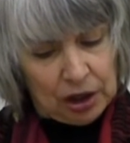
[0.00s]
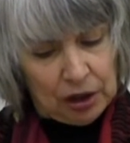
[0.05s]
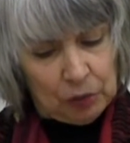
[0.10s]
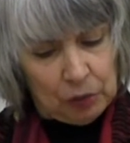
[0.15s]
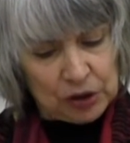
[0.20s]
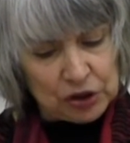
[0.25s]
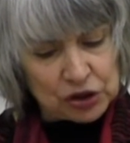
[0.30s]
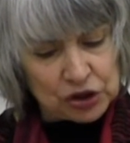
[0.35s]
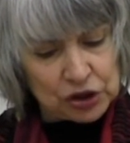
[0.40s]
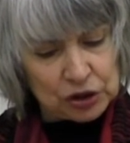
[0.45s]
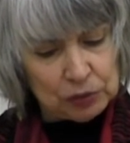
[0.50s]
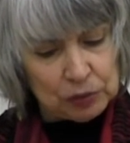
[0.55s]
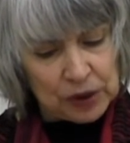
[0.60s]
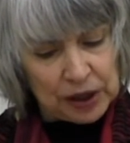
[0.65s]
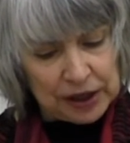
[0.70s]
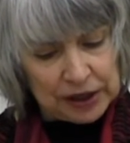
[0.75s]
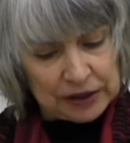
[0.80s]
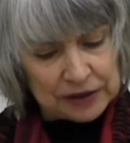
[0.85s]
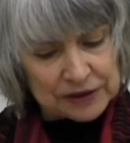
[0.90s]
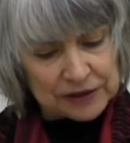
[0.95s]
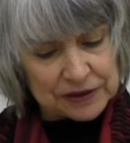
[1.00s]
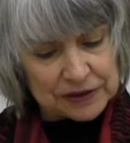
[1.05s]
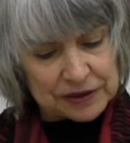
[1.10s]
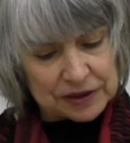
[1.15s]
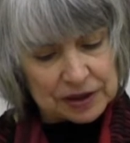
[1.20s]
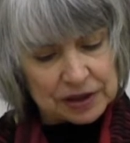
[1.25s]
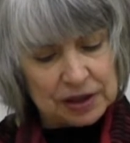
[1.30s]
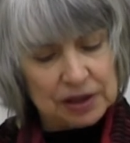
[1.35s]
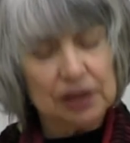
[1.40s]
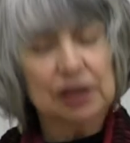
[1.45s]
when she
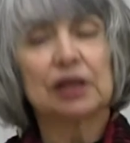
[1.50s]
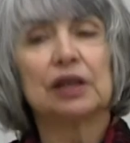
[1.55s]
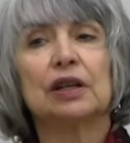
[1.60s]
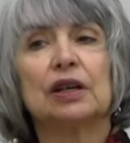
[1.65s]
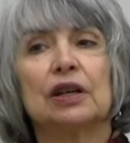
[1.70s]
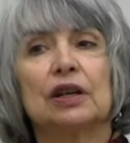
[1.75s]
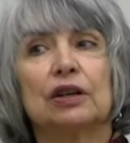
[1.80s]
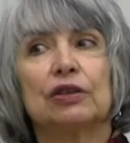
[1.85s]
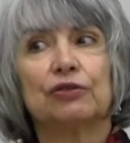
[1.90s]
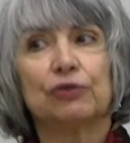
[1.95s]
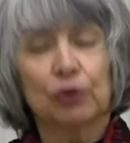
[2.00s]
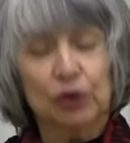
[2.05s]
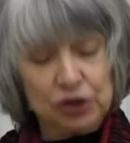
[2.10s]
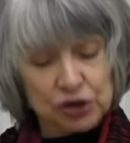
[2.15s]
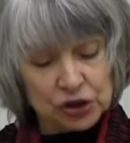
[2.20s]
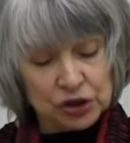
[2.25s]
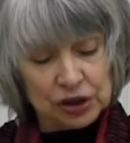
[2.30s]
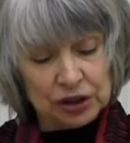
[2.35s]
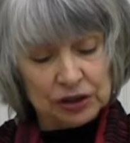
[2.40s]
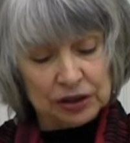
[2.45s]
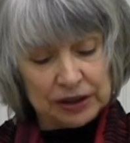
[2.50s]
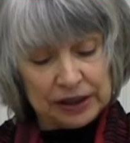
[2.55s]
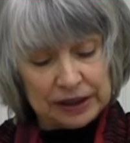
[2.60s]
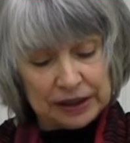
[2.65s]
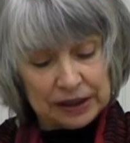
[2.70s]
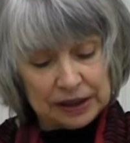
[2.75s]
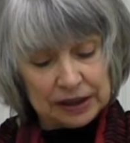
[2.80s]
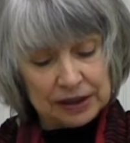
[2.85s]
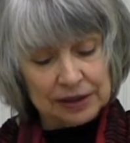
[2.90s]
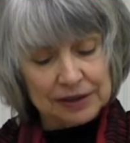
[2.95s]
writes,
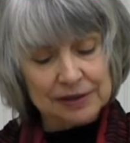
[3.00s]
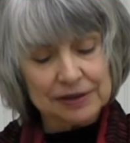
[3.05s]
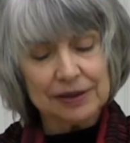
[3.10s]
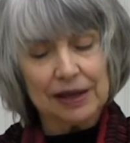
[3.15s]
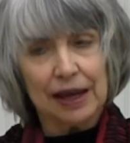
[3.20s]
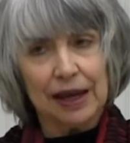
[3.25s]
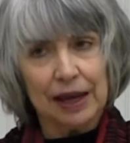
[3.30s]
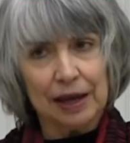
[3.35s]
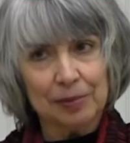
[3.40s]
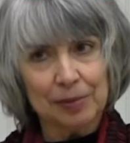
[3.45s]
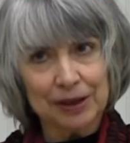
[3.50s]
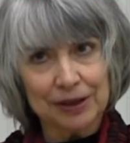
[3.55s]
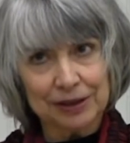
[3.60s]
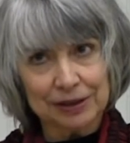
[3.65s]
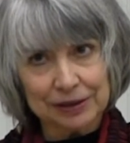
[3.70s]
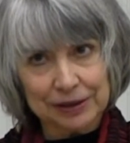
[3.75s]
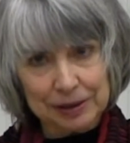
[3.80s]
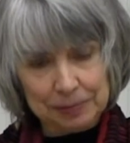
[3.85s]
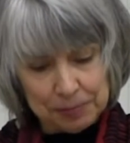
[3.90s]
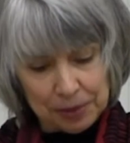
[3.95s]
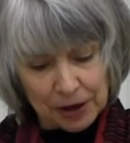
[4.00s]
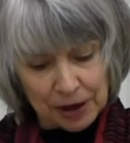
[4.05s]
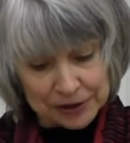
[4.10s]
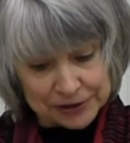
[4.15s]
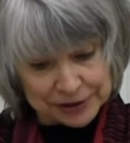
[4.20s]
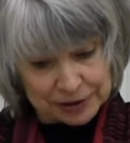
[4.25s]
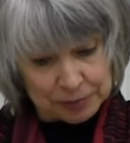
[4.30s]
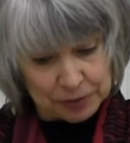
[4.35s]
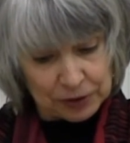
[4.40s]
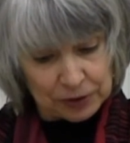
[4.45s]
Fortunately, it is eminently
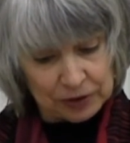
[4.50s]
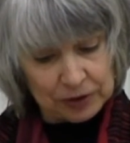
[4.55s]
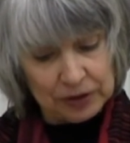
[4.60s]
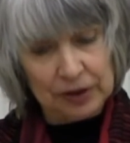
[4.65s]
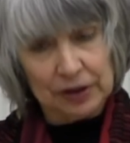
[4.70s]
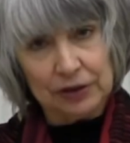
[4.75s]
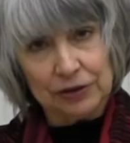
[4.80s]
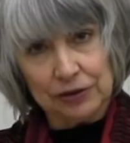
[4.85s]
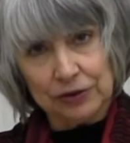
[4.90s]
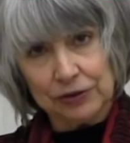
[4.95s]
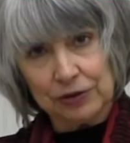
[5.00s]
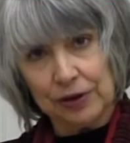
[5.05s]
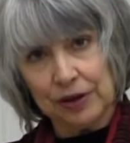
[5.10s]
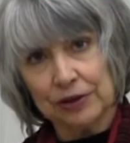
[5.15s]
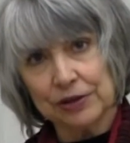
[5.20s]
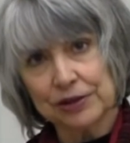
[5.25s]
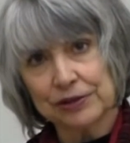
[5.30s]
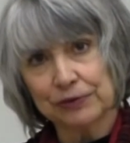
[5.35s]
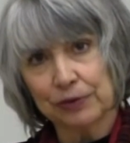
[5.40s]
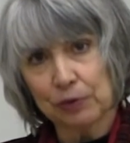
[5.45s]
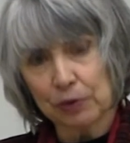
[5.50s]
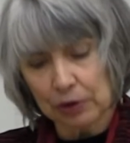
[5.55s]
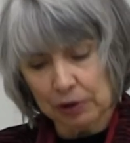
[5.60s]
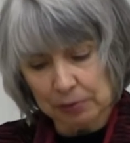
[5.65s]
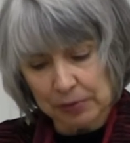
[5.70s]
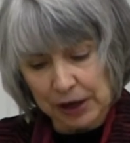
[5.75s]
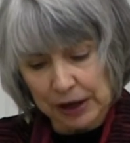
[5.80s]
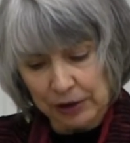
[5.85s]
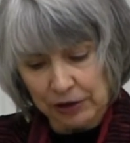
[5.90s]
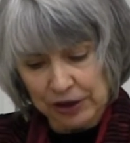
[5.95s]
possible to
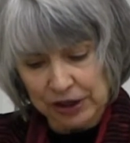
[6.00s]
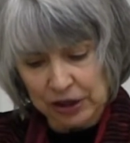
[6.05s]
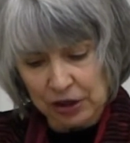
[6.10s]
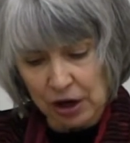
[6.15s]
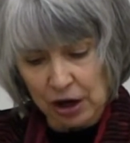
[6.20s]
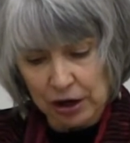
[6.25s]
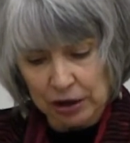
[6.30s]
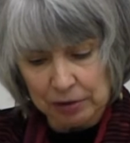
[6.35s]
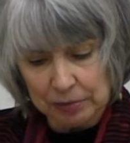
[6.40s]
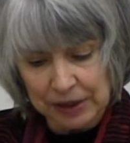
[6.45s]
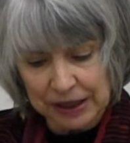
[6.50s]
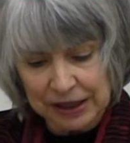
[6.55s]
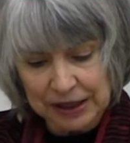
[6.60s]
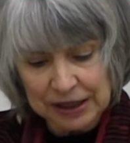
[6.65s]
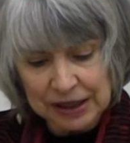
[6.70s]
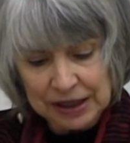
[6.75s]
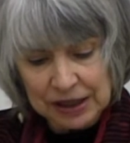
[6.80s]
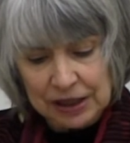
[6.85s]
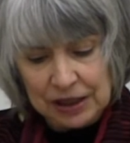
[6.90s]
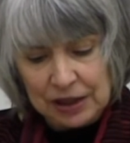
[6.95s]
transform our economy